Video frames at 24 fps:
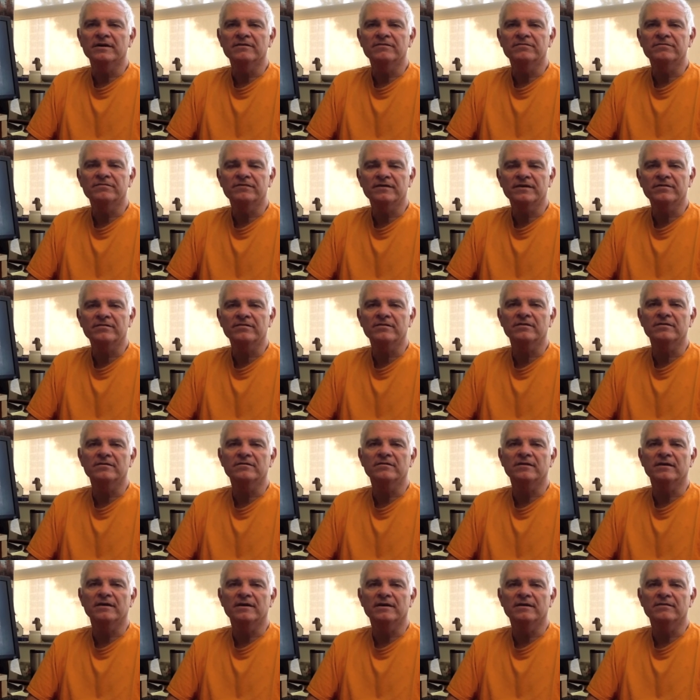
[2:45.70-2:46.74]

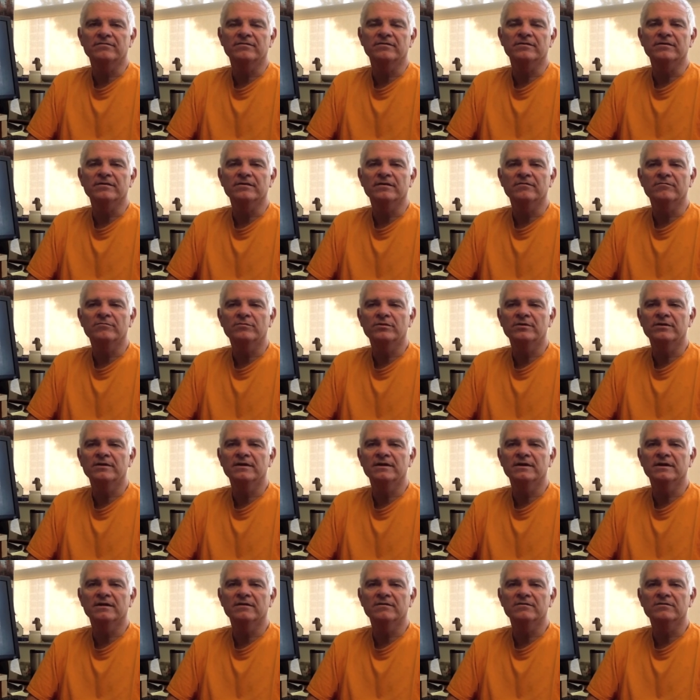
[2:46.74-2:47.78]
efficient effort of
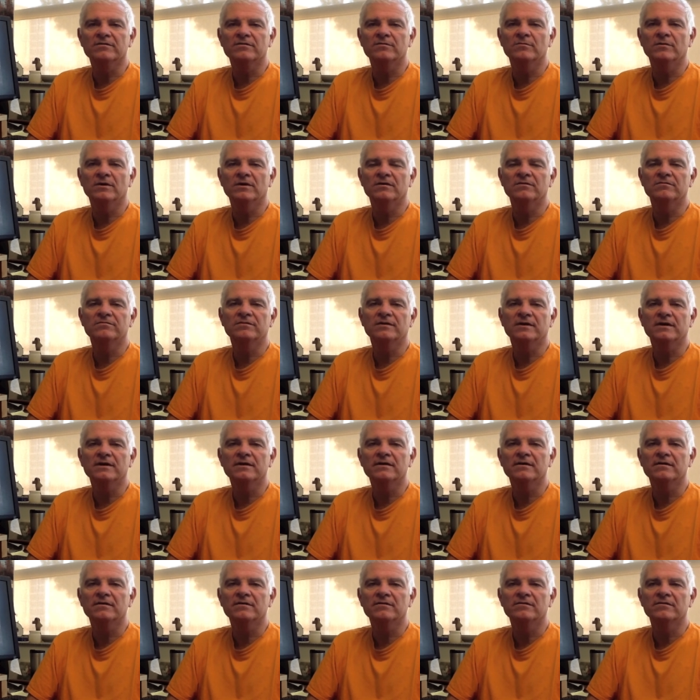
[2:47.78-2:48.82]
putting out small
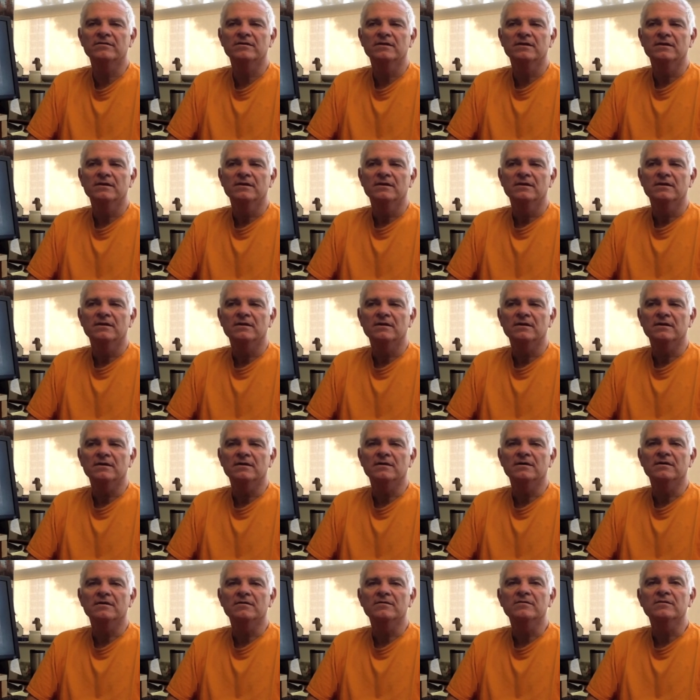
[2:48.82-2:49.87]
fires.
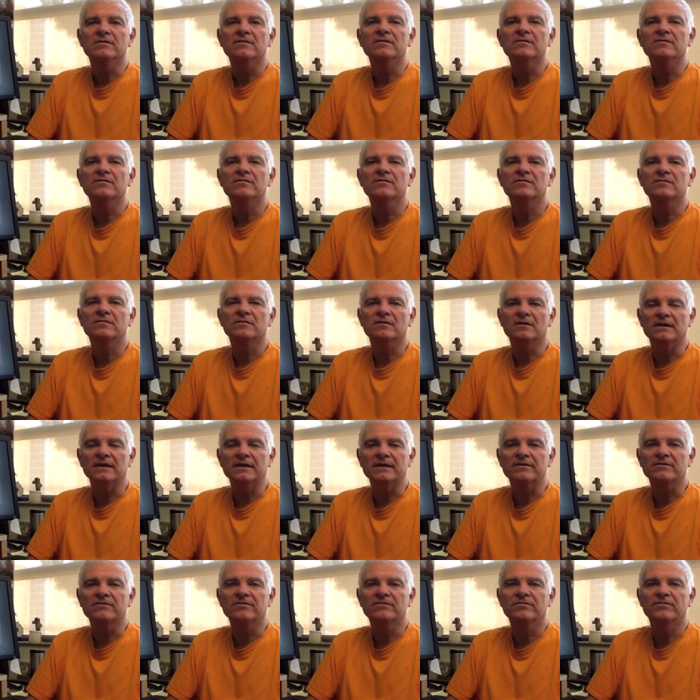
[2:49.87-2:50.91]
Uh,
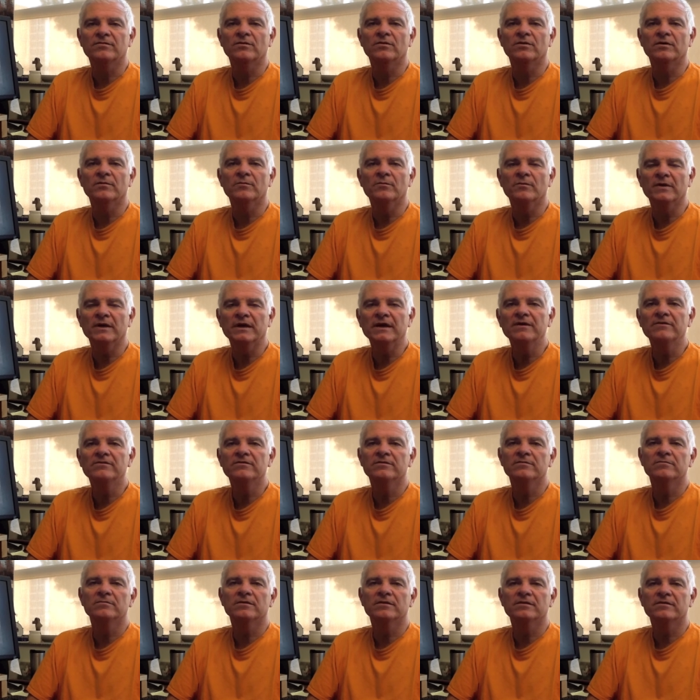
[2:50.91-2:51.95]
selects for
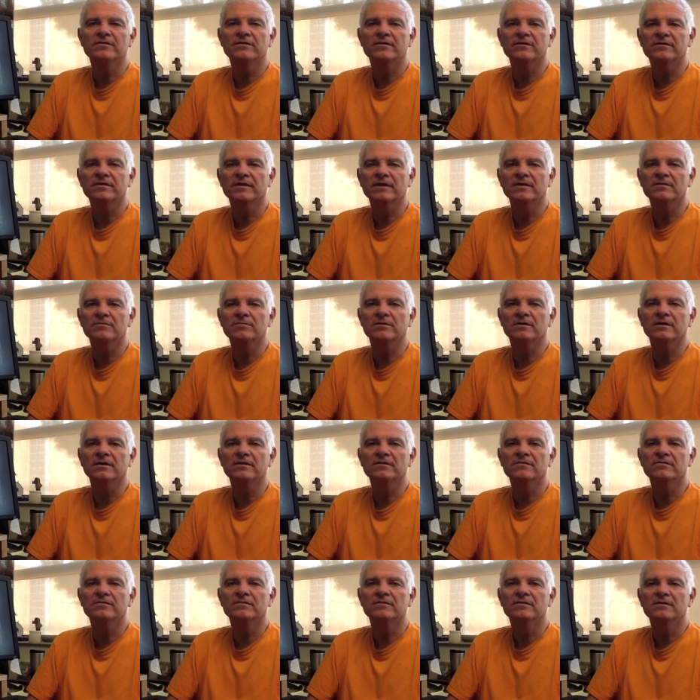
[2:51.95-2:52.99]
major burns to take
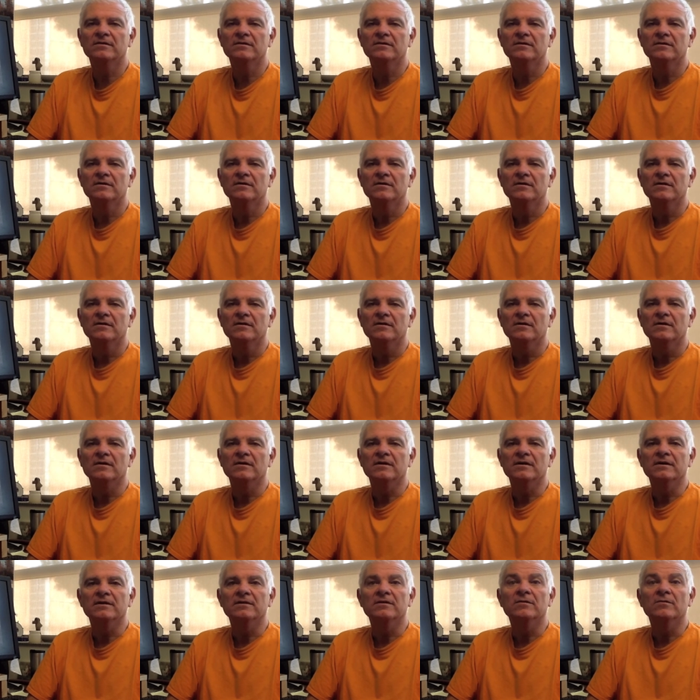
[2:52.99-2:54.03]
place uh,
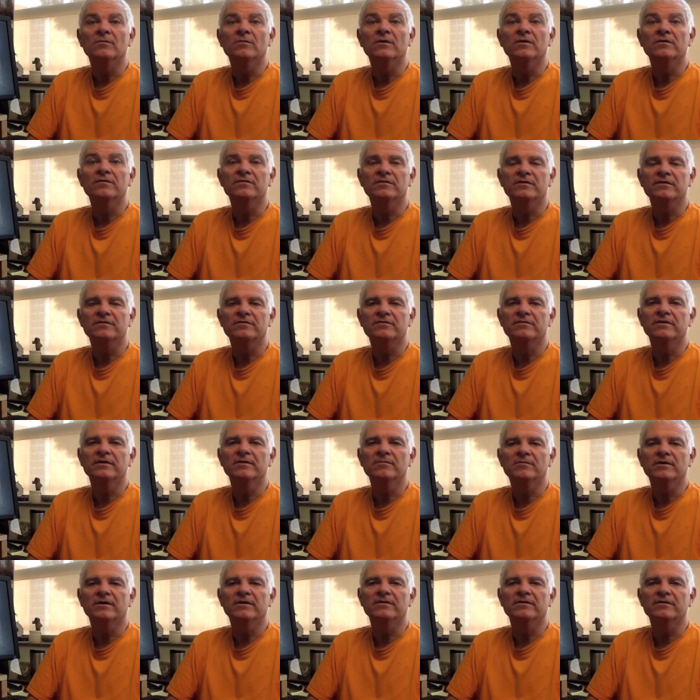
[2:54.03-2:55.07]
in the most
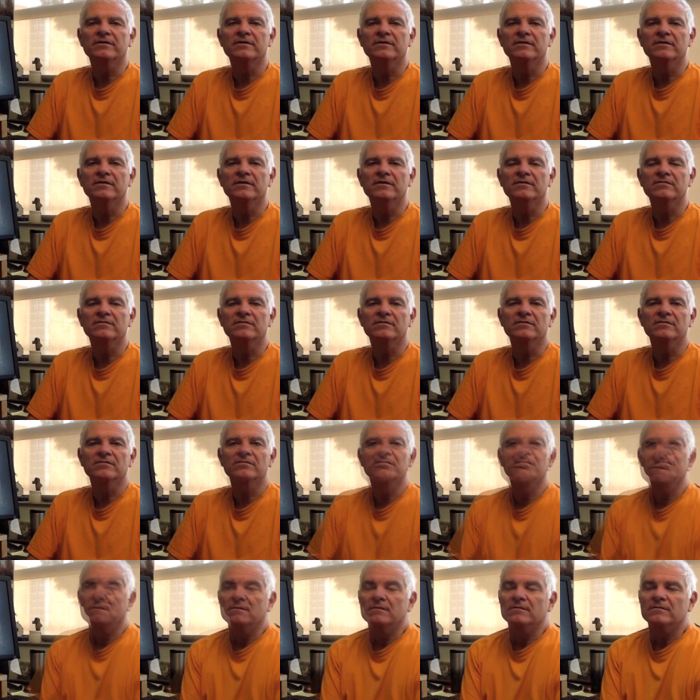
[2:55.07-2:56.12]
extreme weather
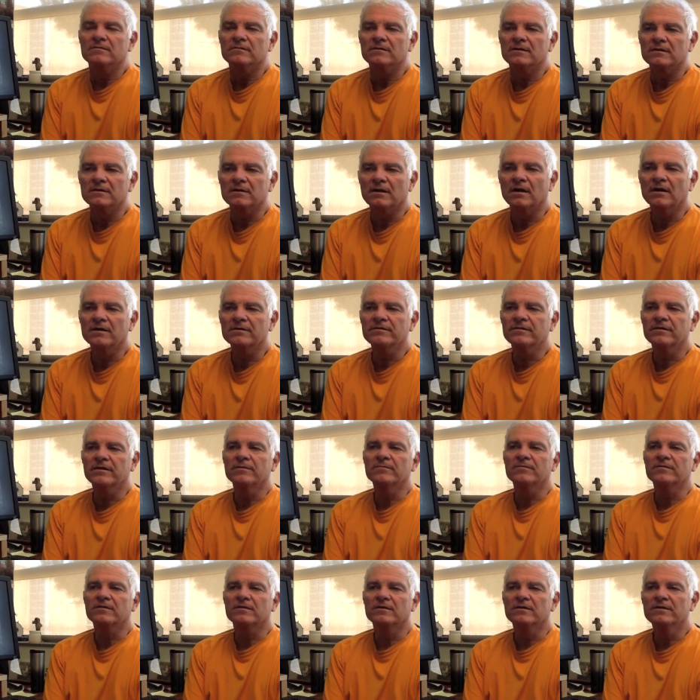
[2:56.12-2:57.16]
conditions. The long term
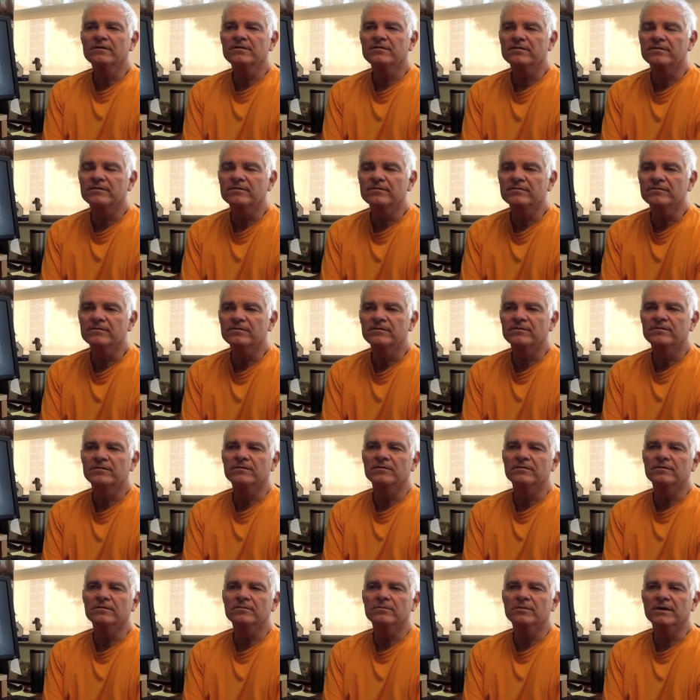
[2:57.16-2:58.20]
solution
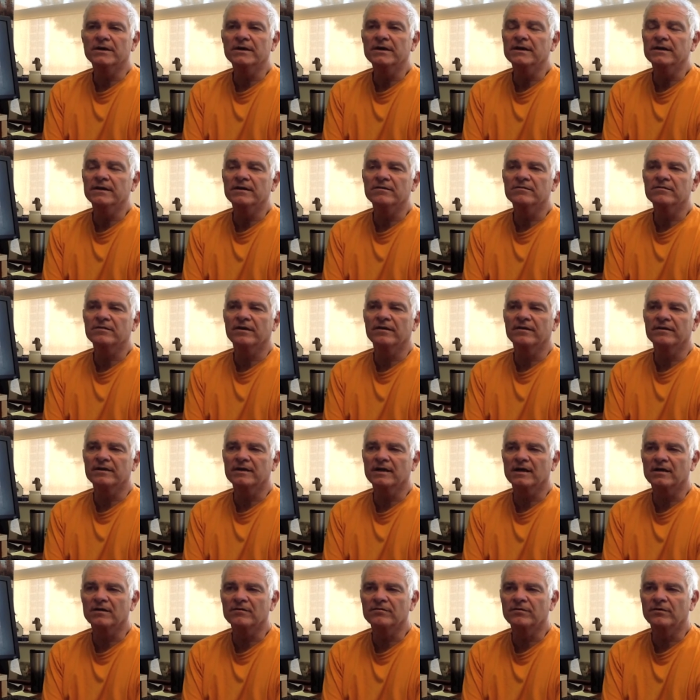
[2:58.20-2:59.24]
to burning in Southern
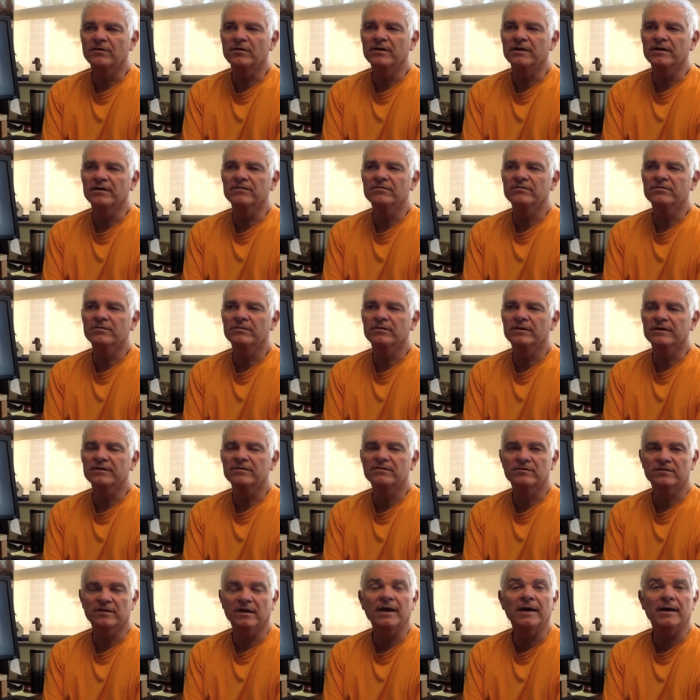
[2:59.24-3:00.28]
California is to
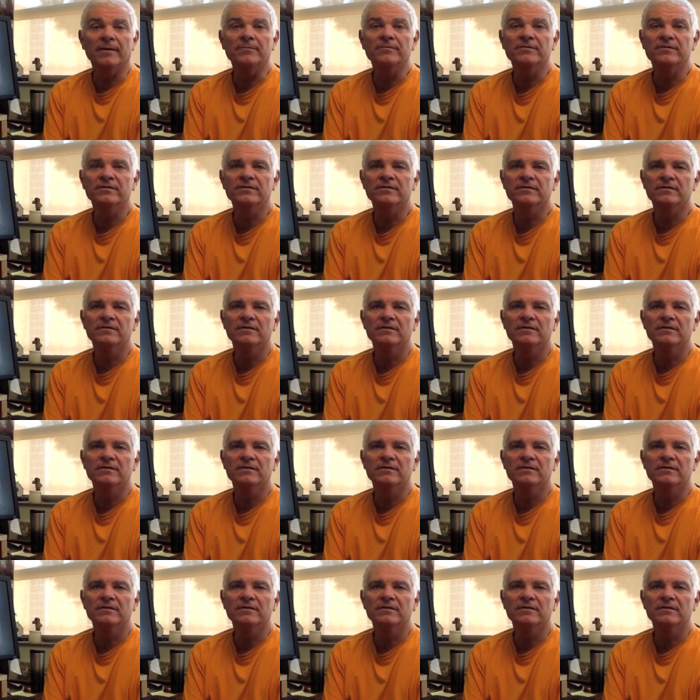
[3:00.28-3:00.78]
accept